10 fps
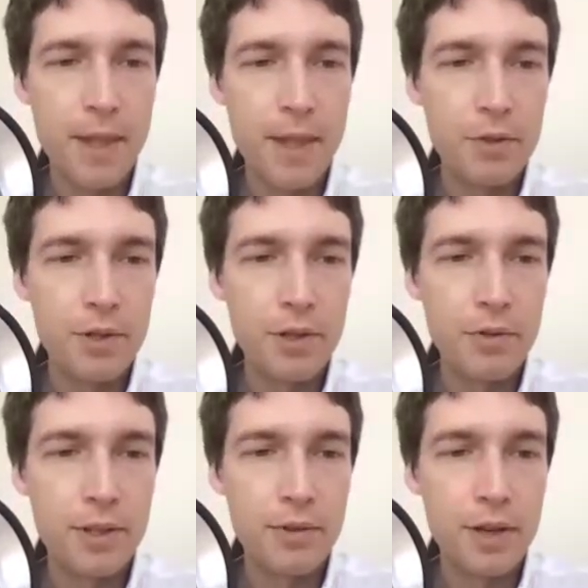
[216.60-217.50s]
you can go to
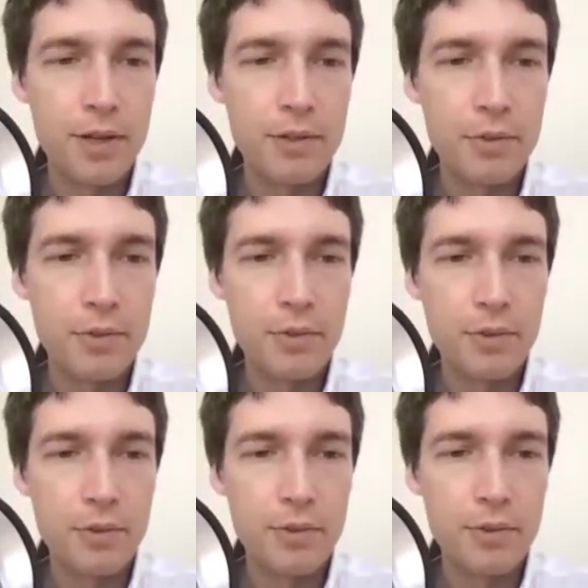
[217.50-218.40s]
Iroha 2
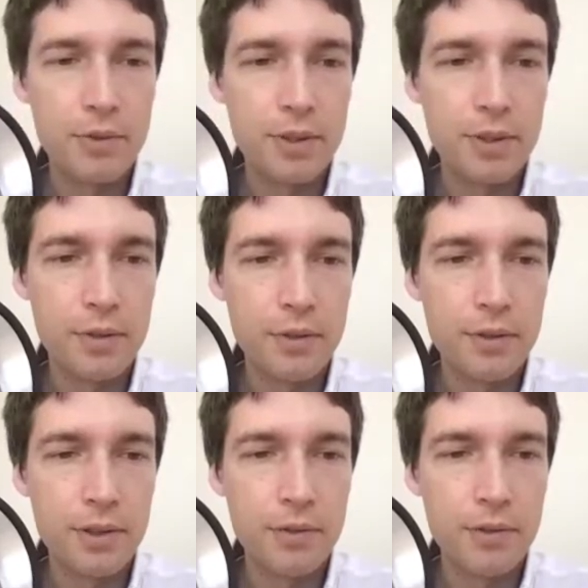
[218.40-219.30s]
or,
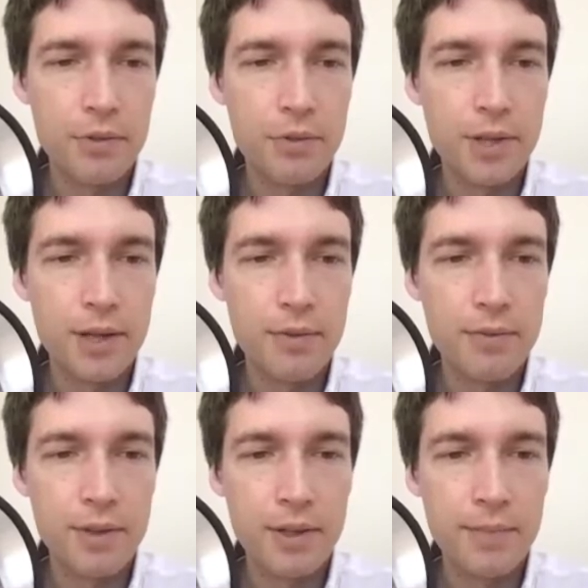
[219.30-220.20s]
or Iroha 2 dev.
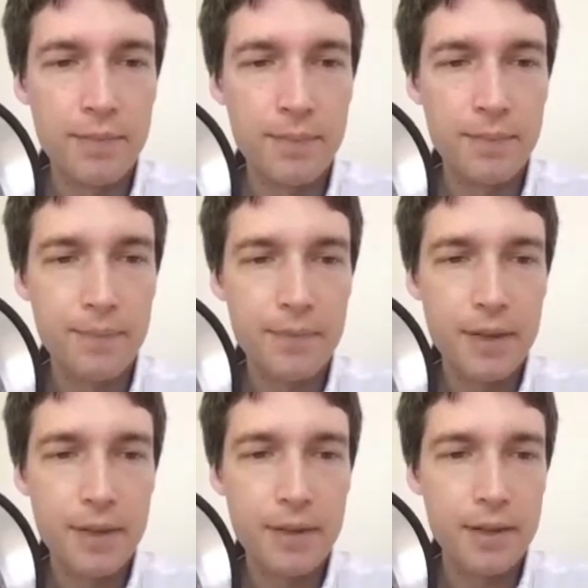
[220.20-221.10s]
Um,
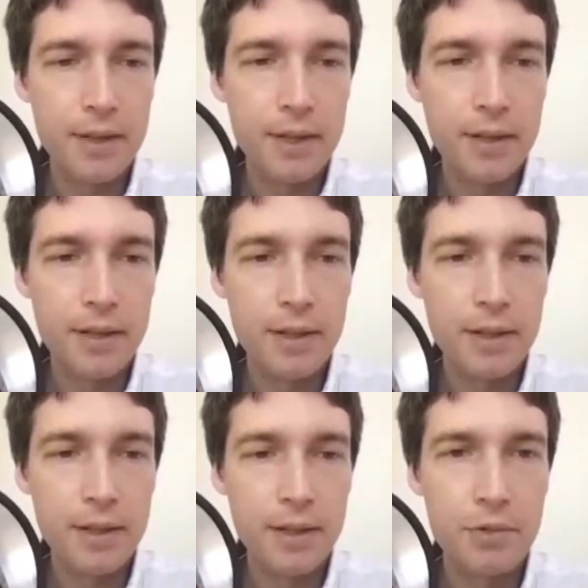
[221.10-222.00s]

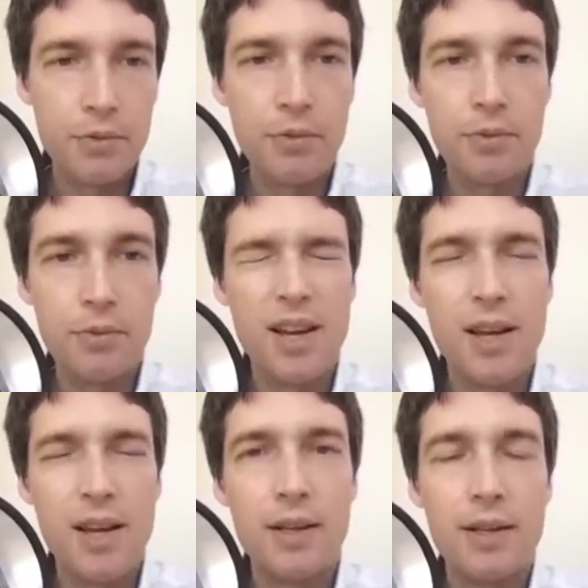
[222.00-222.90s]
2
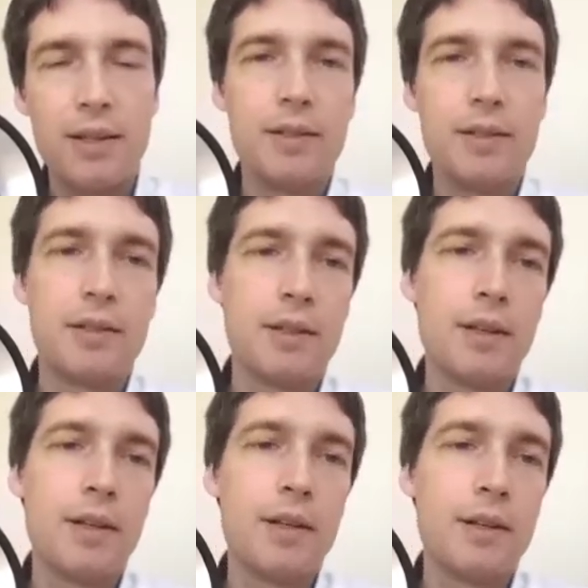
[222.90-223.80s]
is
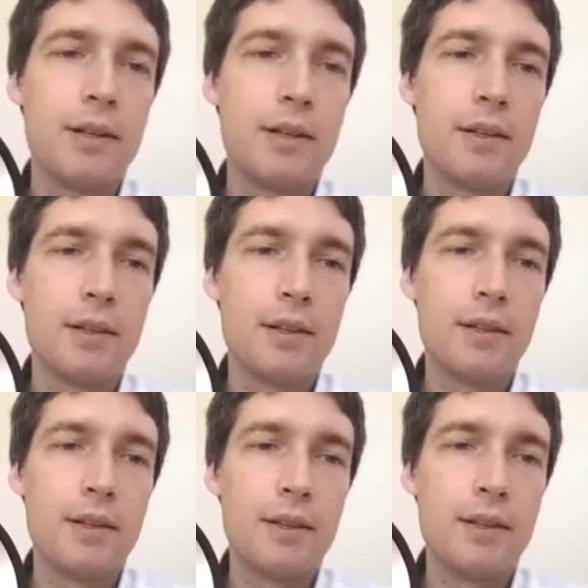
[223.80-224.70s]
uh,
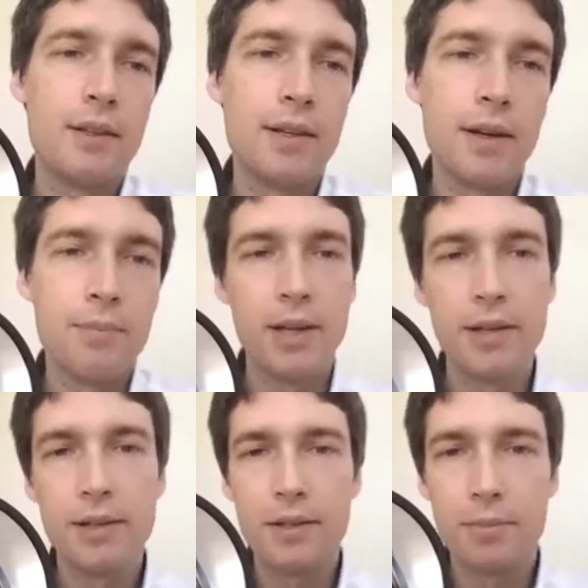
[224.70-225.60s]
not
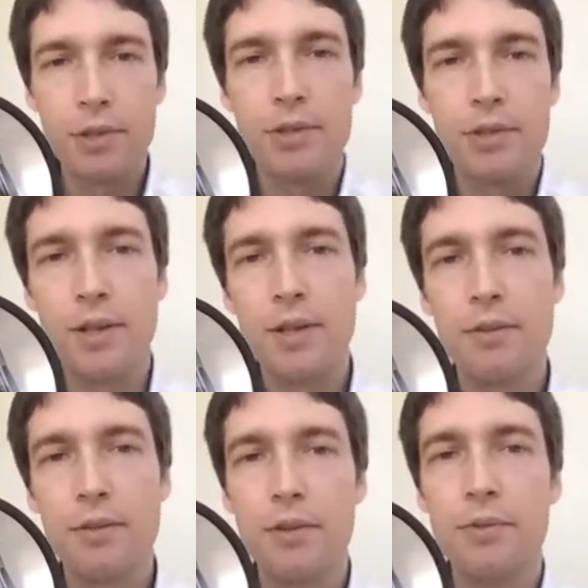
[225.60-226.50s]
updated as much as
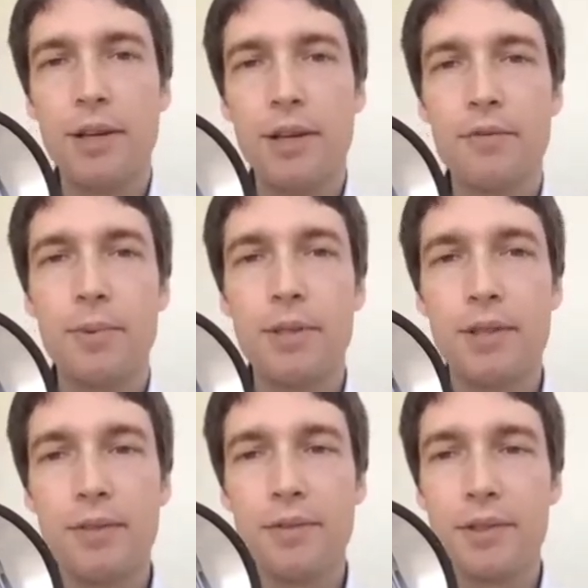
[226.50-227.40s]
Two dev, but
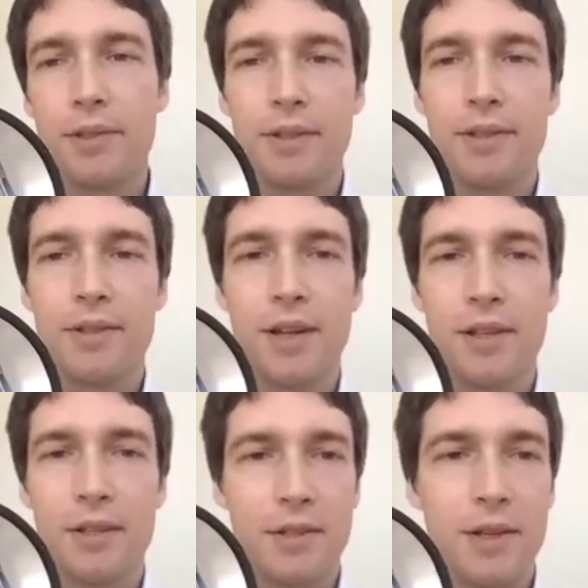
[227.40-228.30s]
dev is, is not
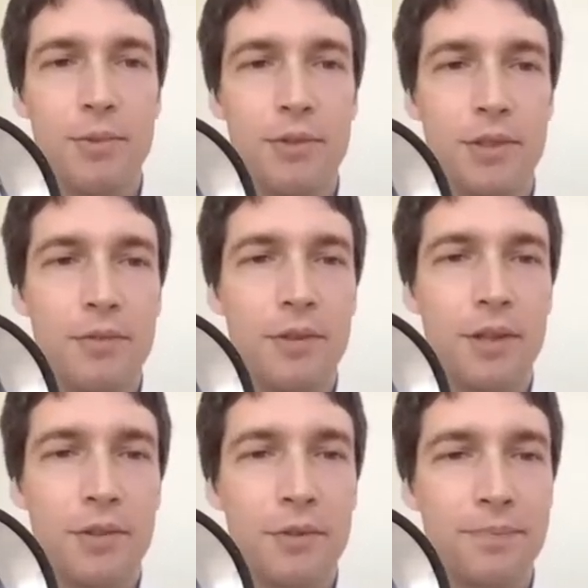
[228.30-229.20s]
as stable as
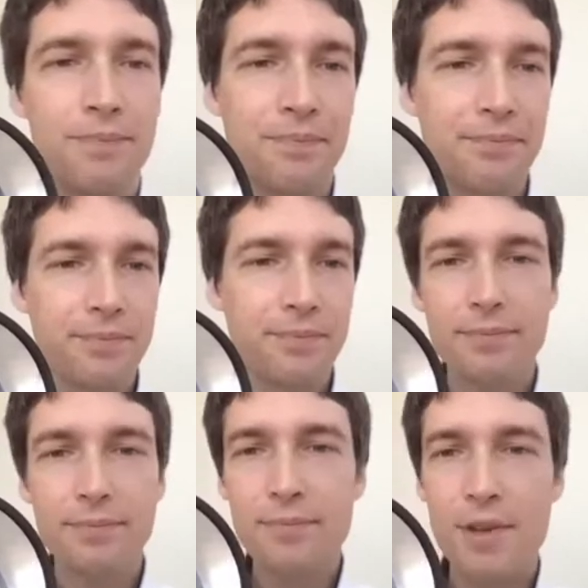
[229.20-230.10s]
Two.
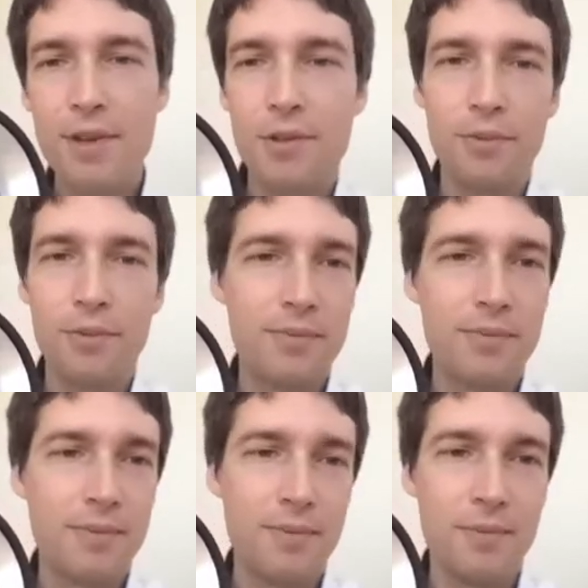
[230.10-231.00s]
So,
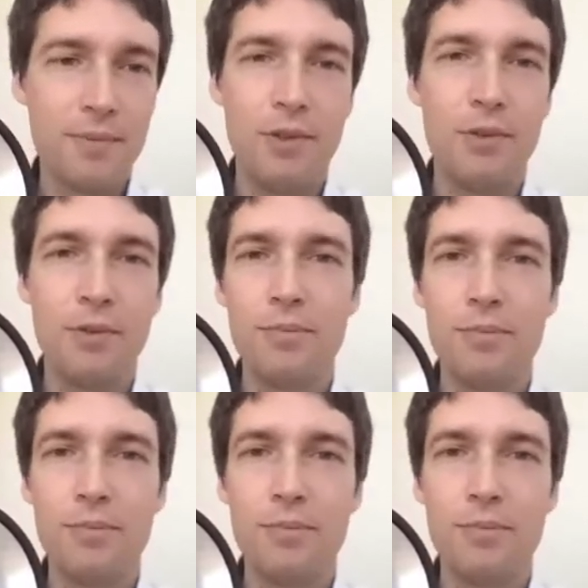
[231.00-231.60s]
you know,